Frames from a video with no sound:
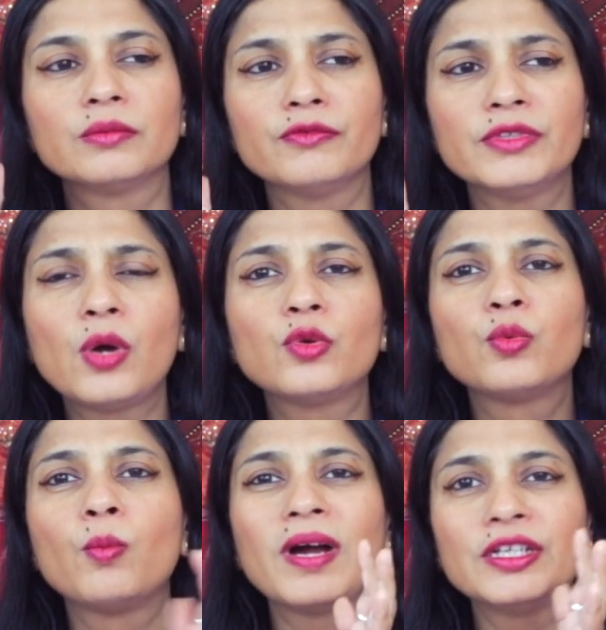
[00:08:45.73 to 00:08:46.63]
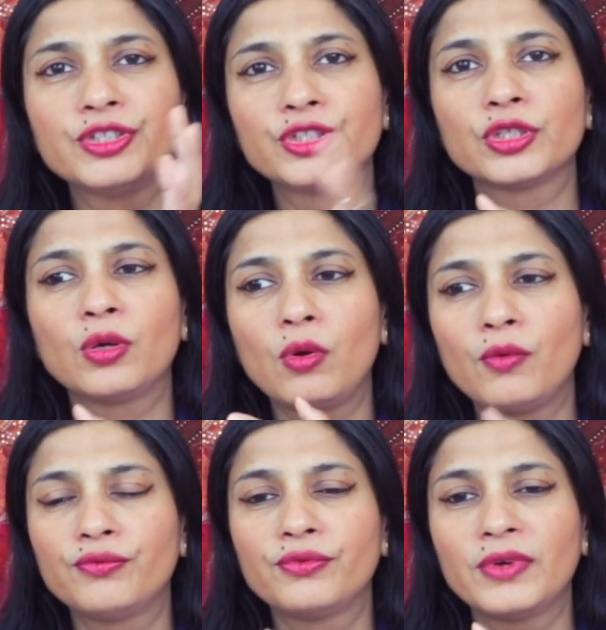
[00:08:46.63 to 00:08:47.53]
without much
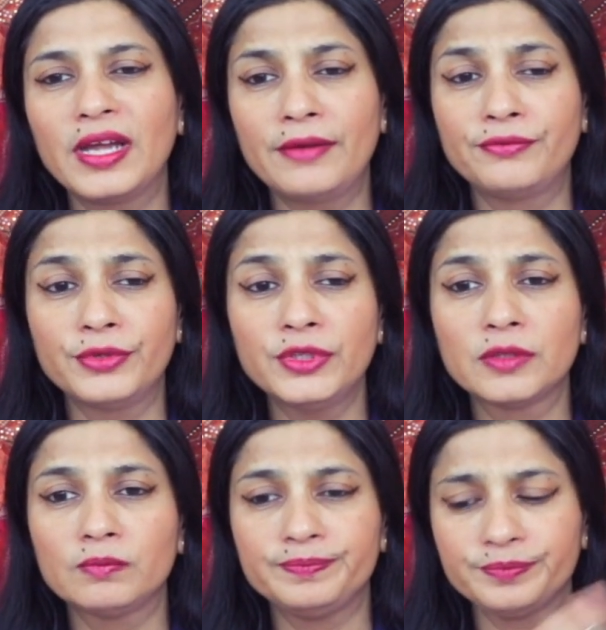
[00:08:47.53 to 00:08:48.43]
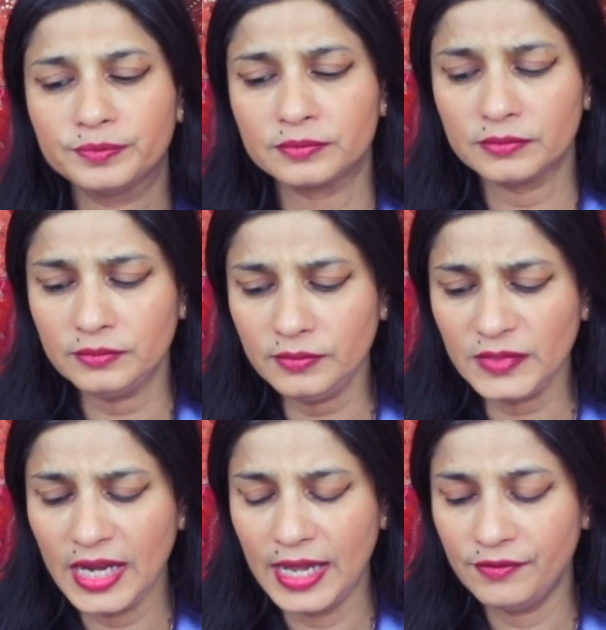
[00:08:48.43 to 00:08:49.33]
of effort
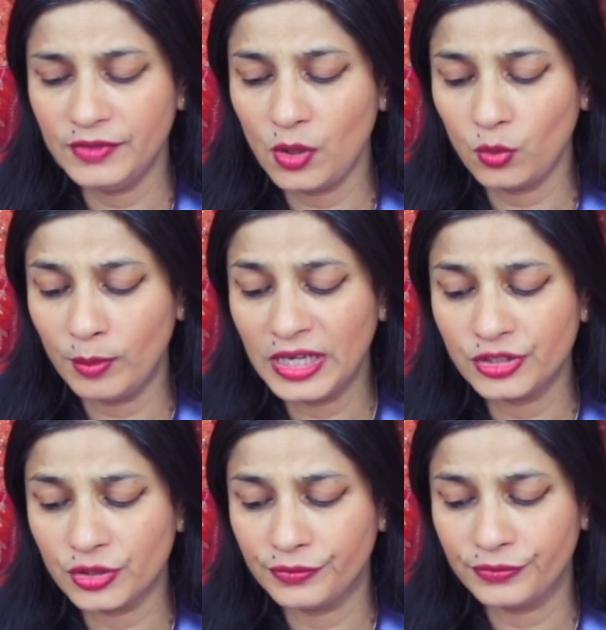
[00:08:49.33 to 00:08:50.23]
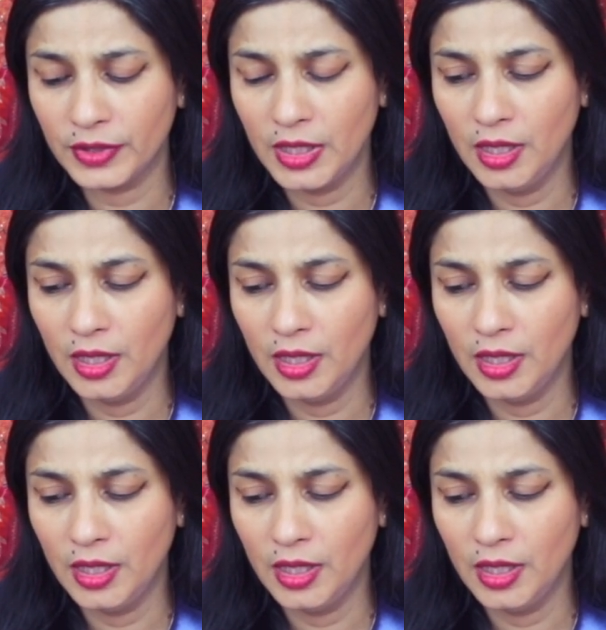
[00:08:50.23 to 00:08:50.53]
and without much of